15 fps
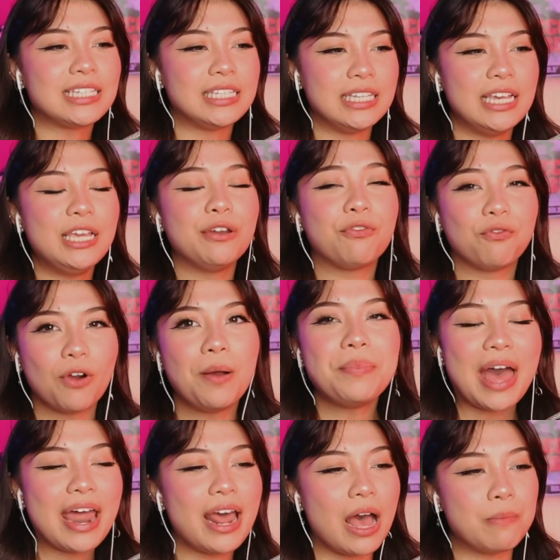scene from
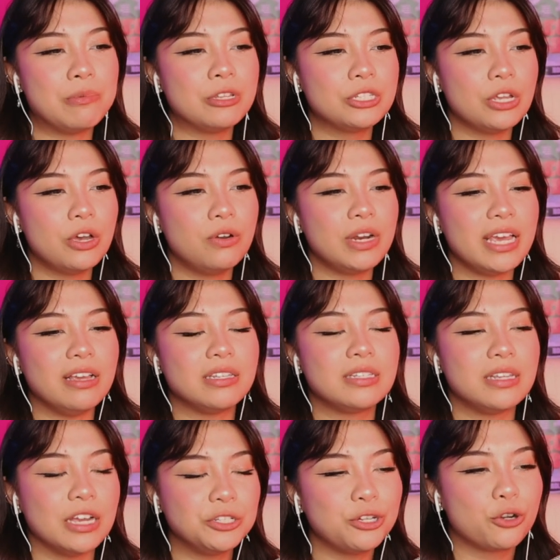that episode is
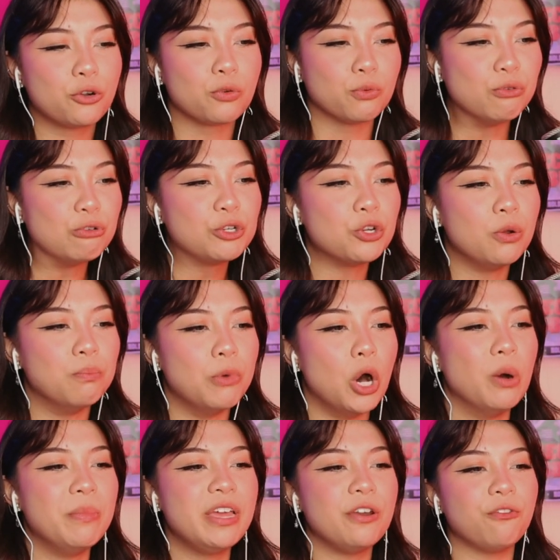such a crucial
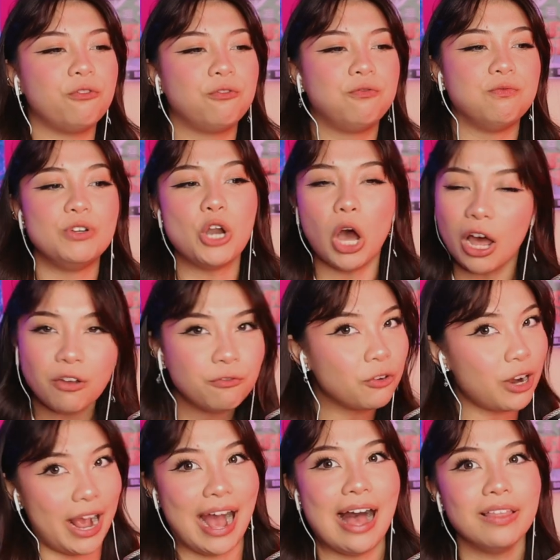moment, not
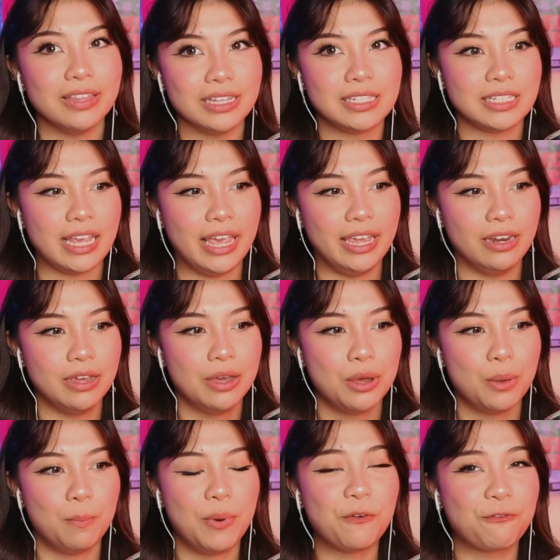for Allison,
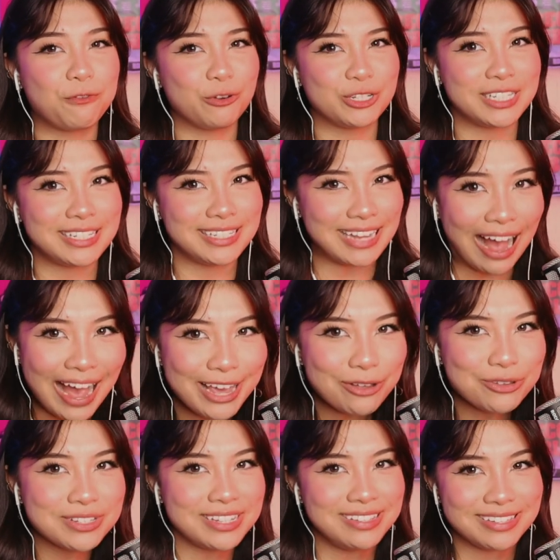but for
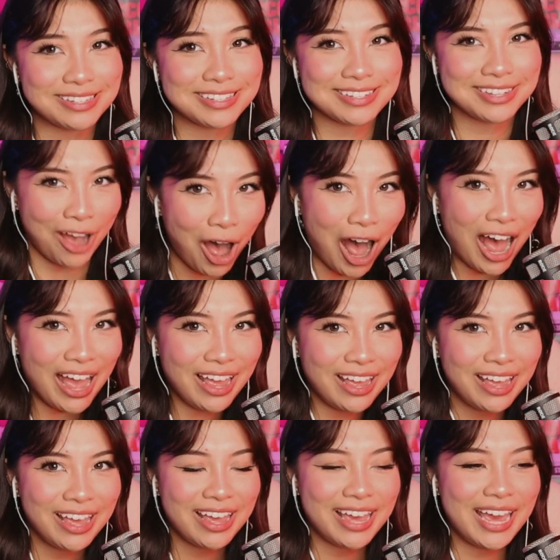Stiles and Scott.
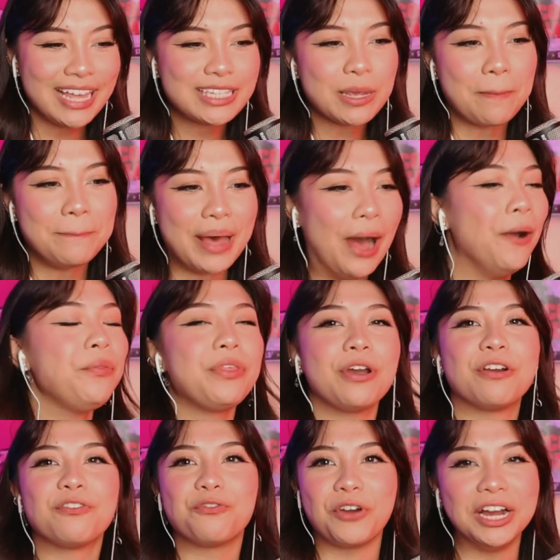It's about
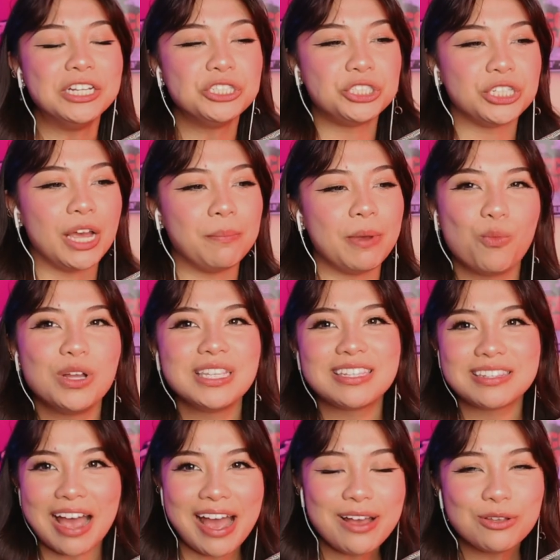their friendship. When
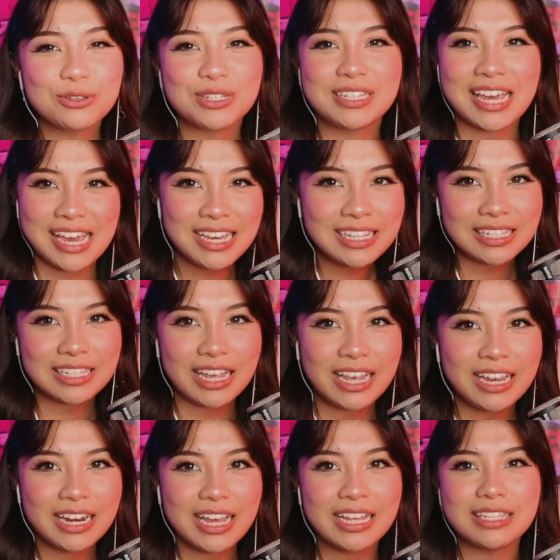Stiles takes
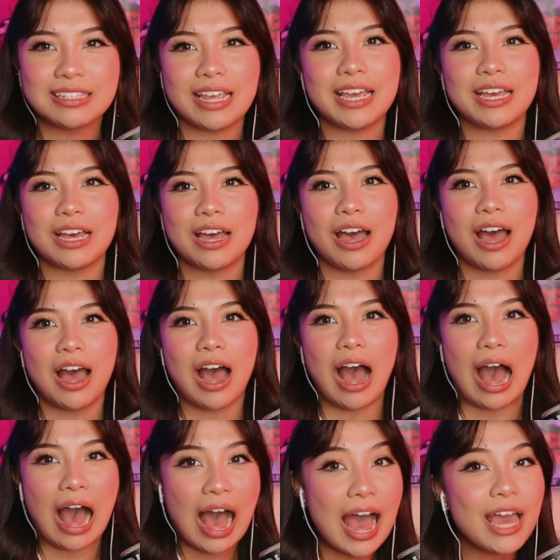it, it's like,
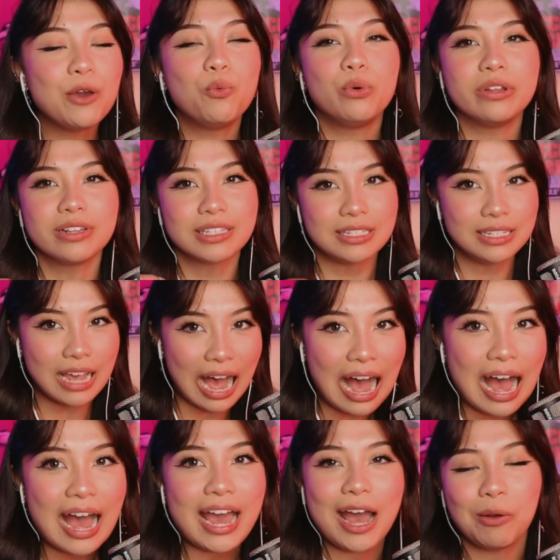I will
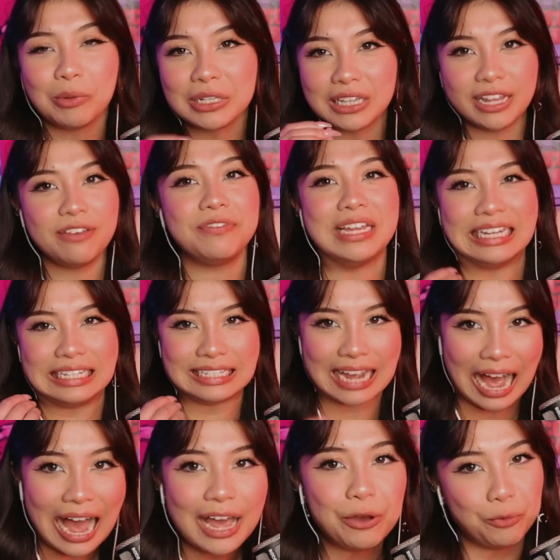die. I will live and
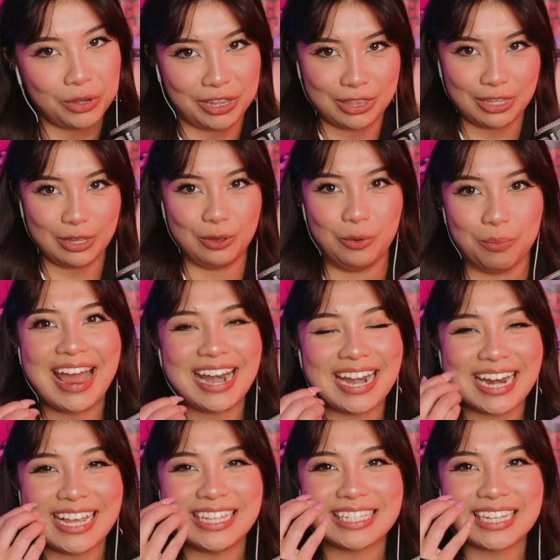die with you. And
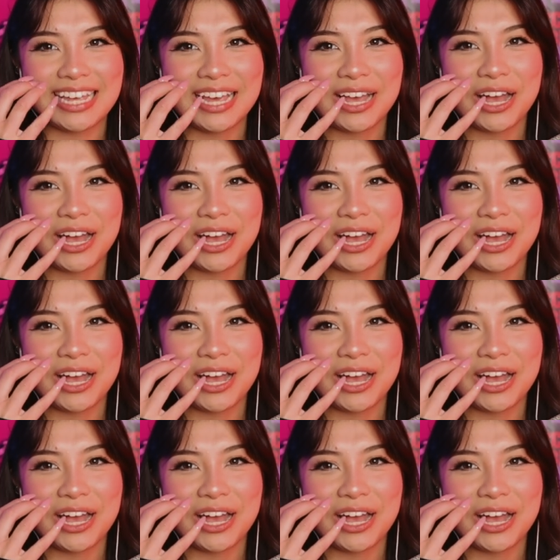it is